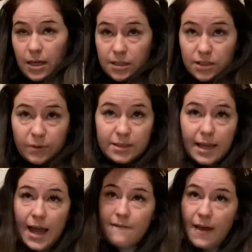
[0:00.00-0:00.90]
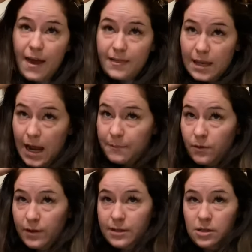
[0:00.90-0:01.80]
So once I have that, then I'm
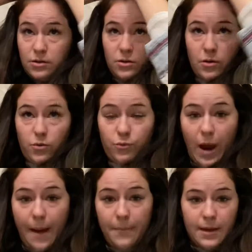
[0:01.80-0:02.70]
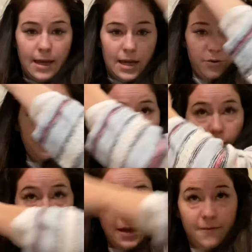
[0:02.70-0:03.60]
going to wrap it around my